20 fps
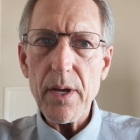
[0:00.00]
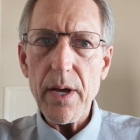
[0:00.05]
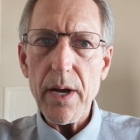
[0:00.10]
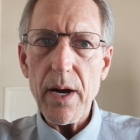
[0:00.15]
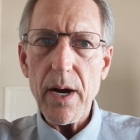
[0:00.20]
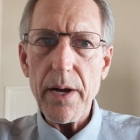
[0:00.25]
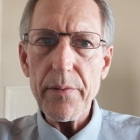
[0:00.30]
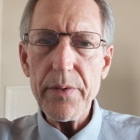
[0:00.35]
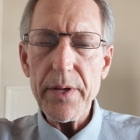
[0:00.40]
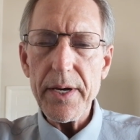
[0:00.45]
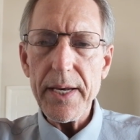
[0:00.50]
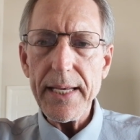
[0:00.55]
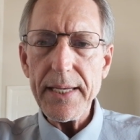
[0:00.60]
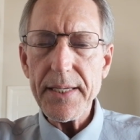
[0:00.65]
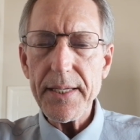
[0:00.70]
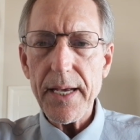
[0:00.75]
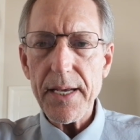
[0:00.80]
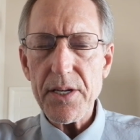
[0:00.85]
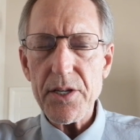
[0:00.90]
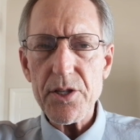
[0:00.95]
Then he
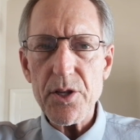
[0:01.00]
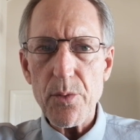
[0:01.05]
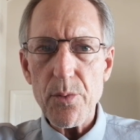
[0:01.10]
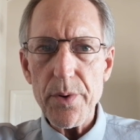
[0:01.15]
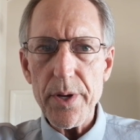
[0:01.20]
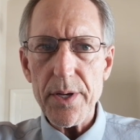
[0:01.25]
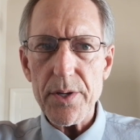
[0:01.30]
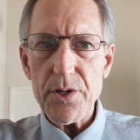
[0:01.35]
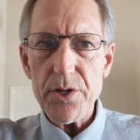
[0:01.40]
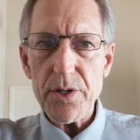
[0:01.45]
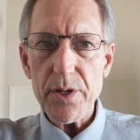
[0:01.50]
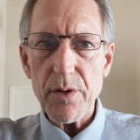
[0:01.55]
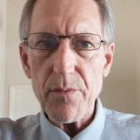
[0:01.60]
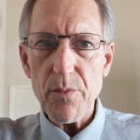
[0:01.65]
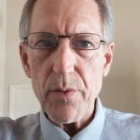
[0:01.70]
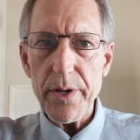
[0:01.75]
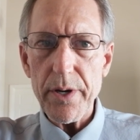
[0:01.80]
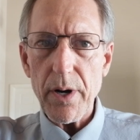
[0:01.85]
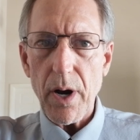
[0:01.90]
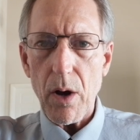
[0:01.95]
takes the risk of
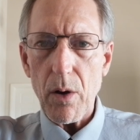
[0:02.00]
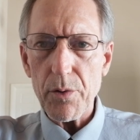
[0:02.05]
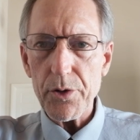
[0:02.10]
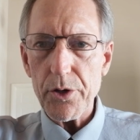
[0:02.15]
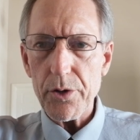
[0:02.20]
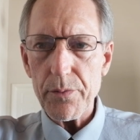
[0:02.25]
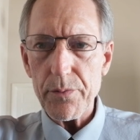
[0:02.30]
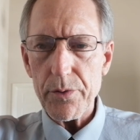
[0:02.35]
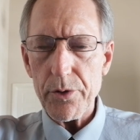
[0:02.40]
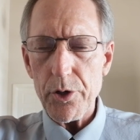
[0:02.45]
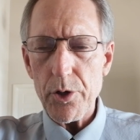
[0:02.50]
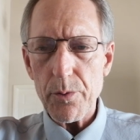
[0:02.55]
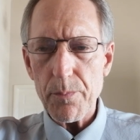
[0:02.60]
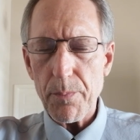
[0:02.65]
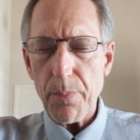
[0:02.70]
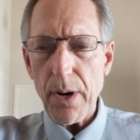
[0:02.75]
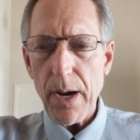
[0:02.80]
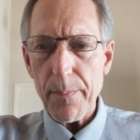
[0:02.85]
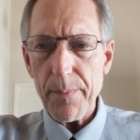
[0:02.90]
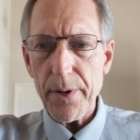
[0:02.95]
renting all your
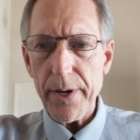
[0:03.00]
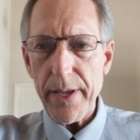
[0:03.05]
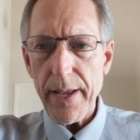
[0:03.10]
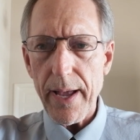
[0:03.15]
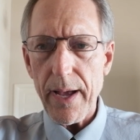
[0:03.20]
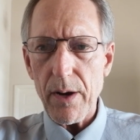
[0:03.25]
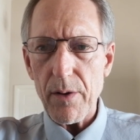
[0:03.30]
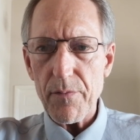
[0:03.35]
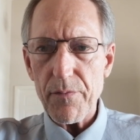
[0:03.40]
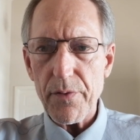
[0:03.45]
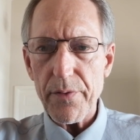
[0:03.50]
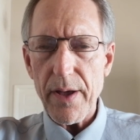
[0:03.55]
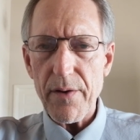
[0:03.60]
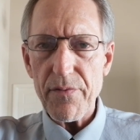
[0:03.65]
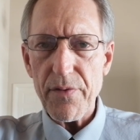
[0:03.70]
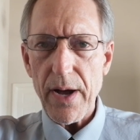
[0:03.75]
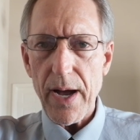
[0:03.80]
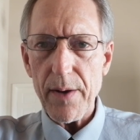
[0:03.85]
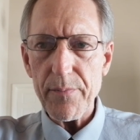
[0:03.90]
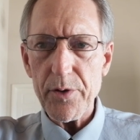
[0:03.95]
property out for that
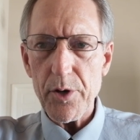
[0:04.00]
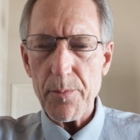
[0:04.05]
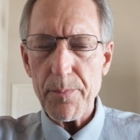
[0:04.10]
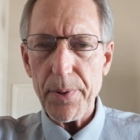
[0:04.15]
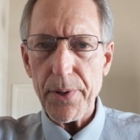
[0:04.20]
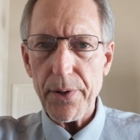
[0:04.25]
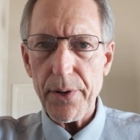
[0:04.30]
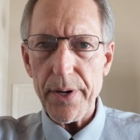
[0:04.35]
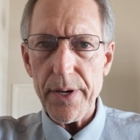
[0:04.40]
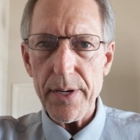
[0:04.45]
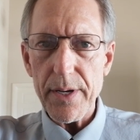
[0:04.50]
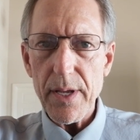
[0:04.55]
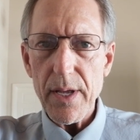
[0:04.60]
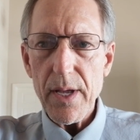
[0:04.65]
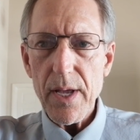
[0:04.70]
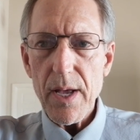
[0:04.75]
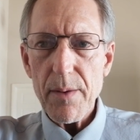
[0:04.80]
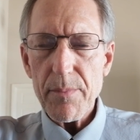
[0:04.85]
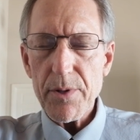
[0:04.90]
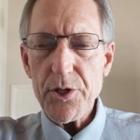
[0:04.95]
5-year period.
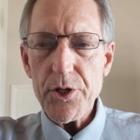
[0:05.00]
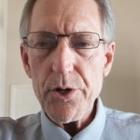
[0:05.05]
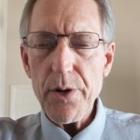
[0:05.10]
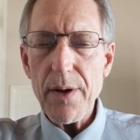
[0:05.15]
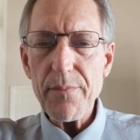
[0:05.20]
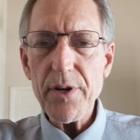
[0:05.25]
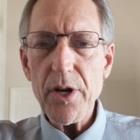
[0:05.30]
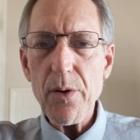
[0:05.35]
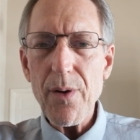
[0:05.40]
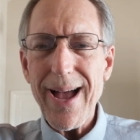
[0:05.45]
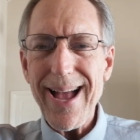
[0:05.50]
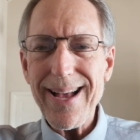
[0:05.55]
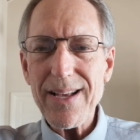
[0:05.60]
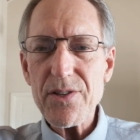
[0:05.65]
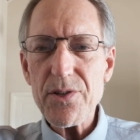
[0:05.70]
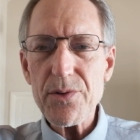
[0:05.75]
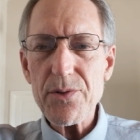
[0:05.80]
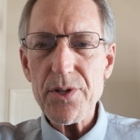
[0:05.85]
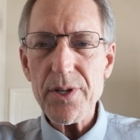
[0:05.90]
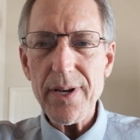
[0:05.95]
But you have no
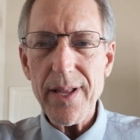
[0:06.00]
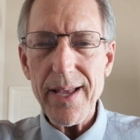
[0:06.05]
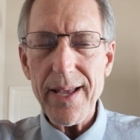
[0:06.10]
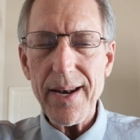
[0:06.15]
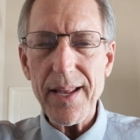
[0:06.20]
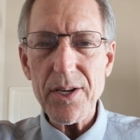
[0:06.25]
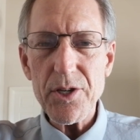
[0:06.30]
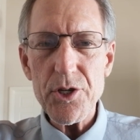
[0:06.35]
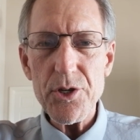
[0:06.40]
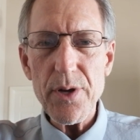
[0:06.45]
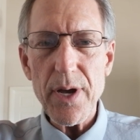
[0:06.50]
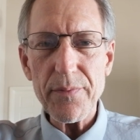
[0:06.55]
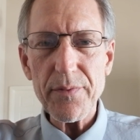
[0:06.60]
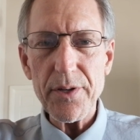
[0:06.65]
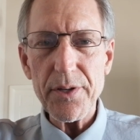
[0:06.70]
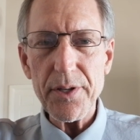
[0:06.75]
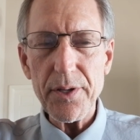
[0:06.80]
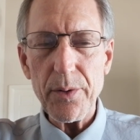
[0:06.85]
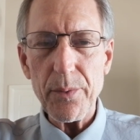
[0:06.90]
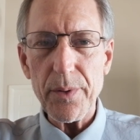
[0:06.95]
hassles and headaches you have
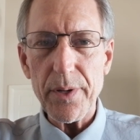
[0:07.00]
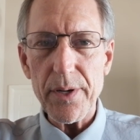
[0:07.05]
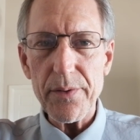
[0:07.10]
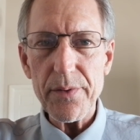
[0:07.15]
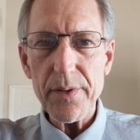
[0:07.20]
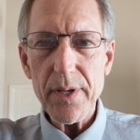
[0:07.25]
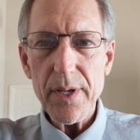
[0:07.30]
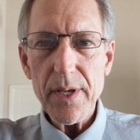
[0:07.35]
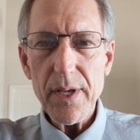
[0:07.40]
to deal with.